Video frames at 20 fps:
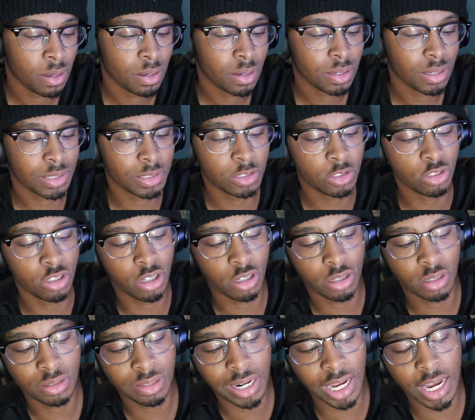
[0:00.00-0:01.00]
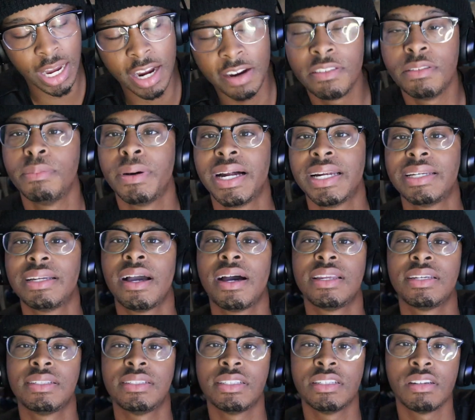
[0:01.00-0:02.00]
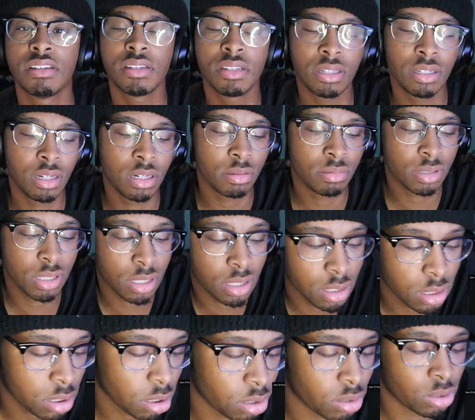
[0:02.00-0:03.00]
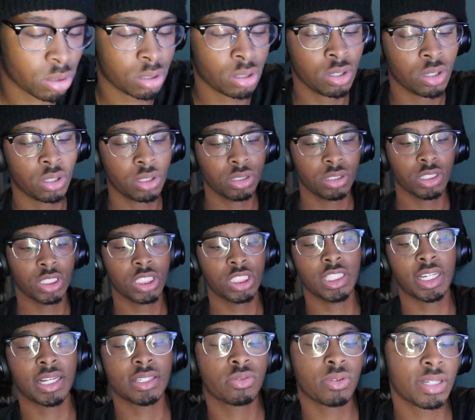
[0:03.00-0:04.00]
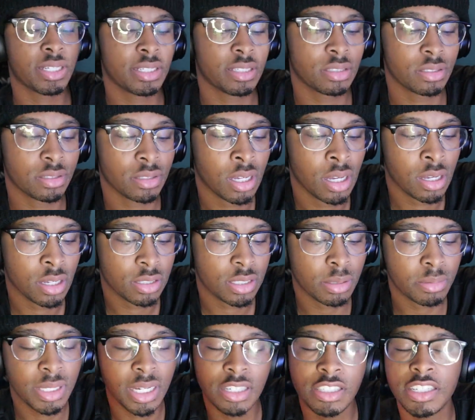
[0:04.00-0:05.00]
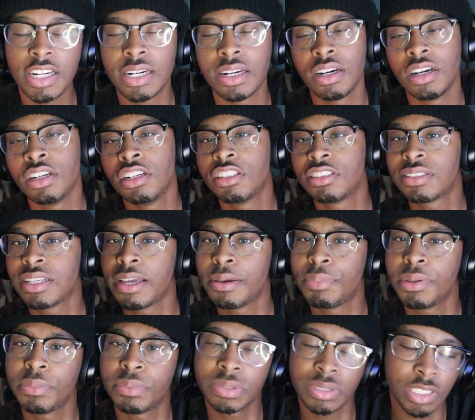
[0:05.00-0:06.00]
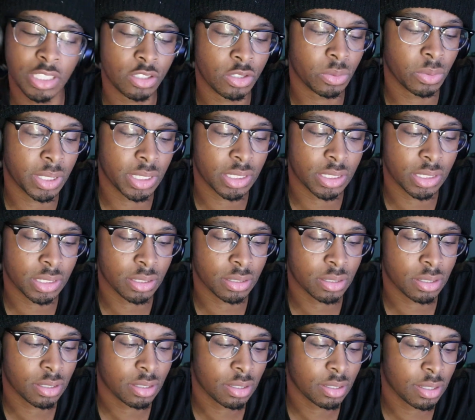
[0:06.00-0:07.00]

Because, you know, not everybody got it good. You know what I'm saying? So, that's why sometimes you got to understand people's situations.